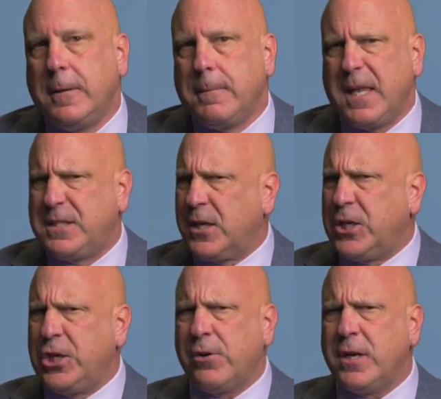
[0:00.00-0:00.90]
It's a
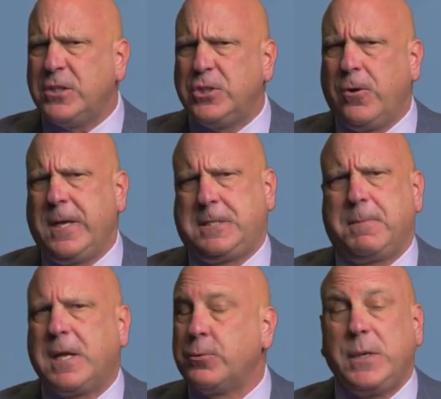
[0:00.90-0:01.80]
curious choice
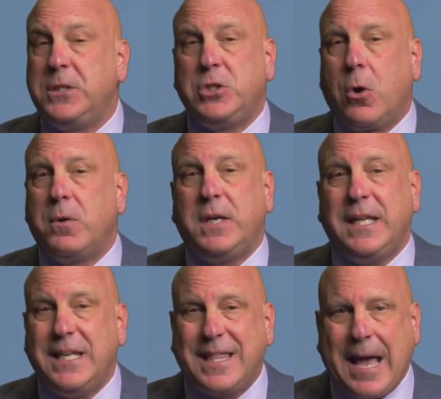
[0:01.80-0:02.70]
because we don't
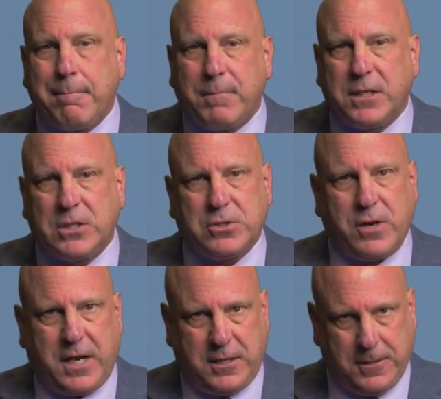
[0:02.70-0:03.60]
need that much
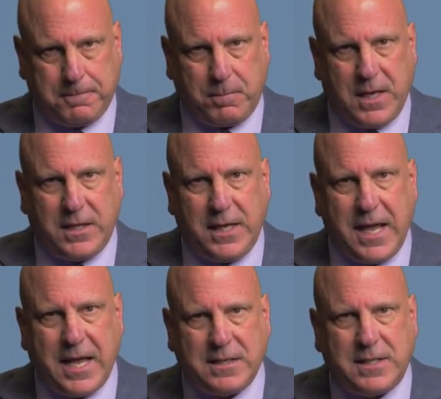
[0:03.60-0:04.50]
strength in
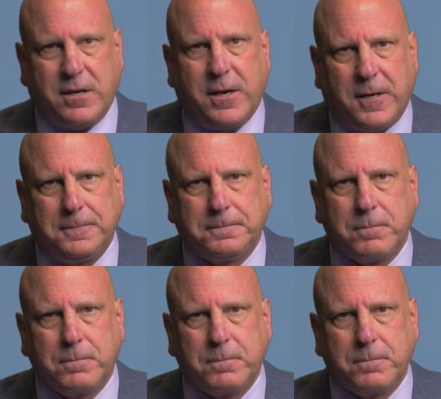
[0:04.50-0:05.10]
the anterior.